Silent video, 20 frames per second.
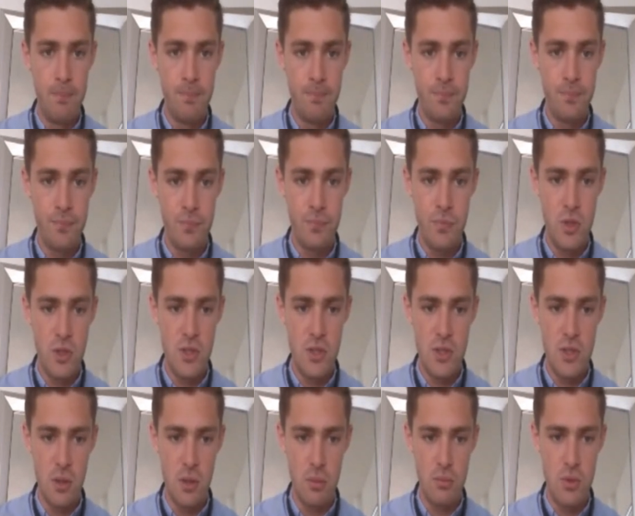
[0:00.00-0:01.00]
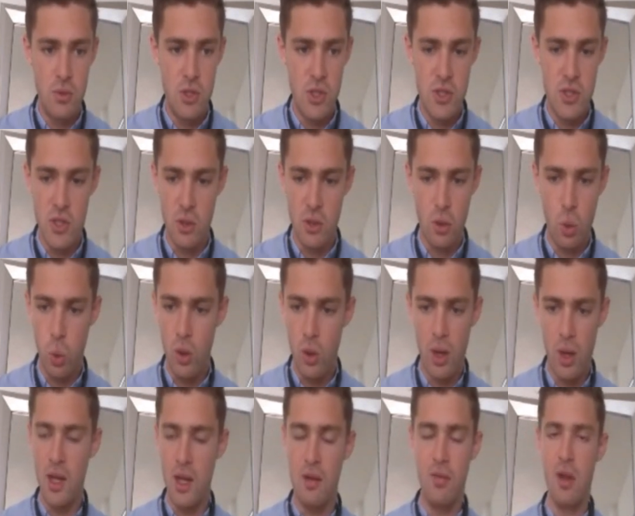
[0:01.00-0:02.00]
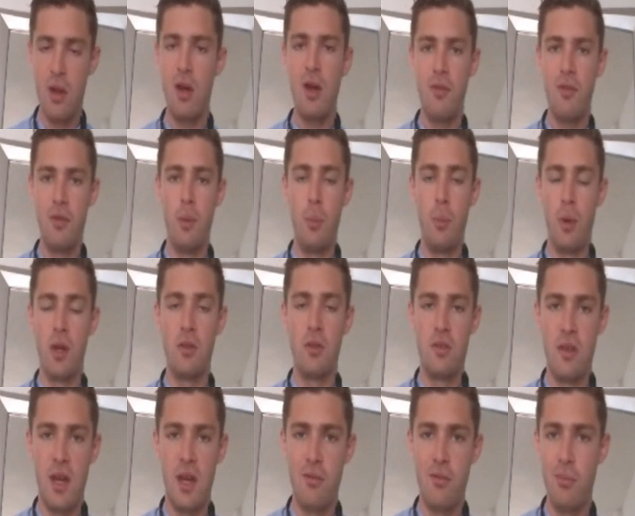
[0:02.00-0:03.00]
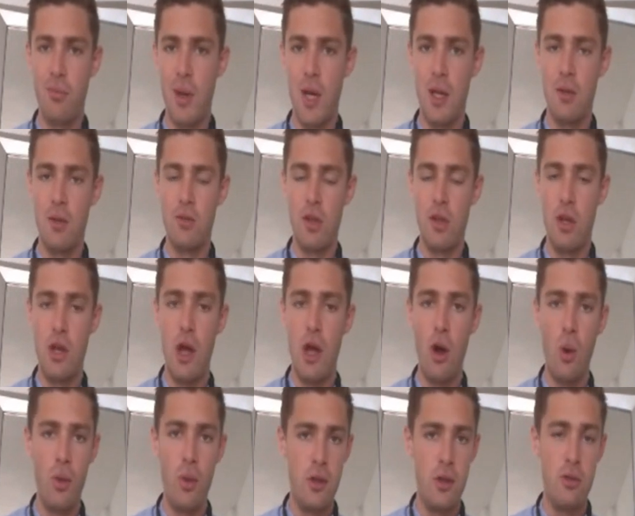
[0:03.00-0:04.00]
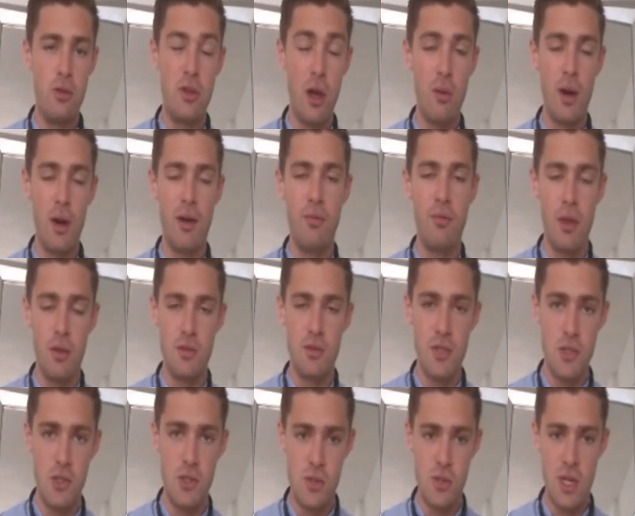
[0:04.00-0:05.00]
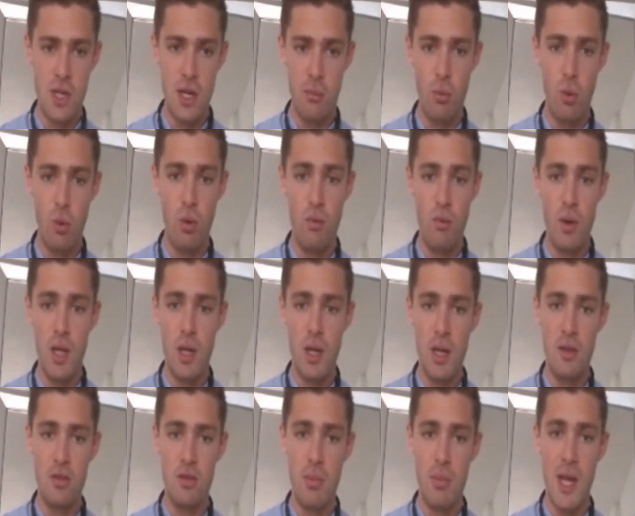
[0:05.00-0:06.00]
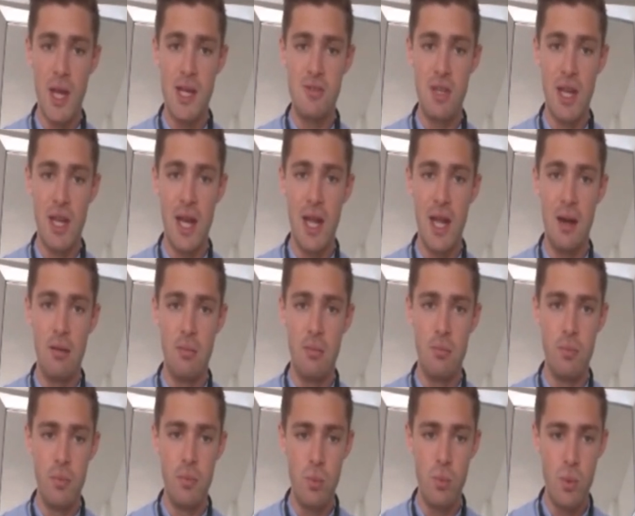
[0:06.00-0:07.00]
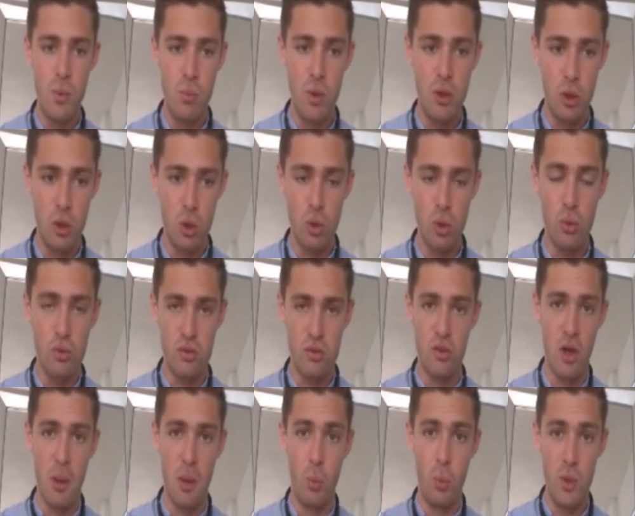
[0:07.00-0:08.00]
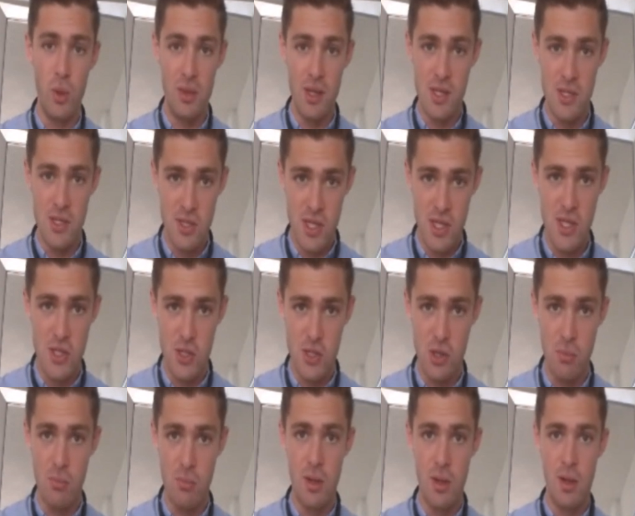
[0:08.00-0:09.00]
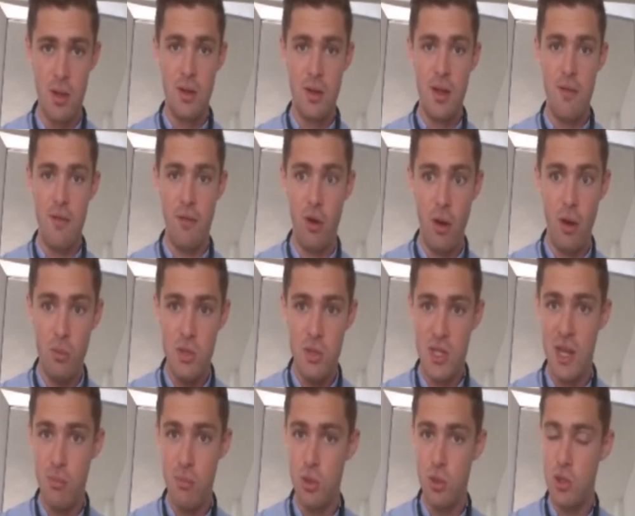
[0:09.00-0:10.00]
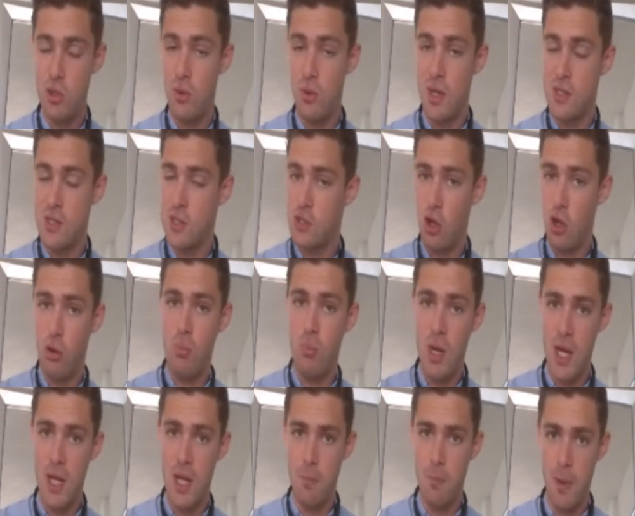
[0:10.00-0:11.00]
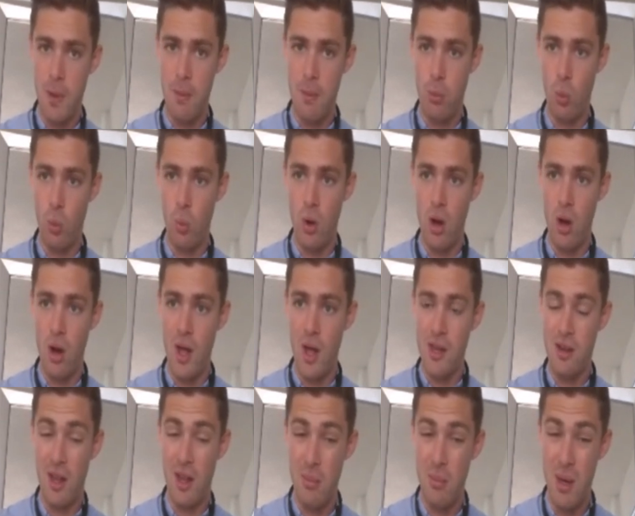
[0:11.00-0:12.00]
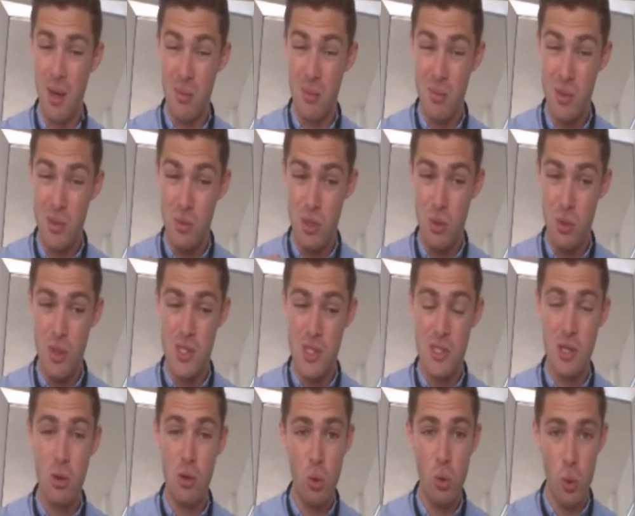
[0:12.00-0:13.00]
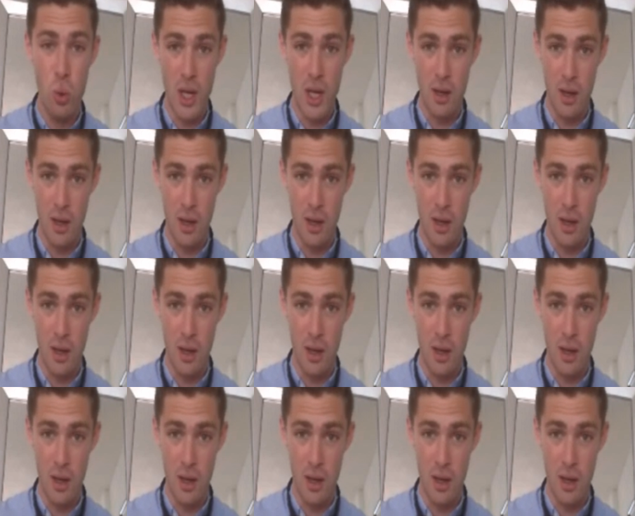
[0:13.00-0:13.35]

just the quality of life it brings to have money and to know that you don't have those issues anymore. It really is amazing. And with Google Sniper, with this system, if I was able to do it and so many other people were, and you're going to be able to do it so quickly,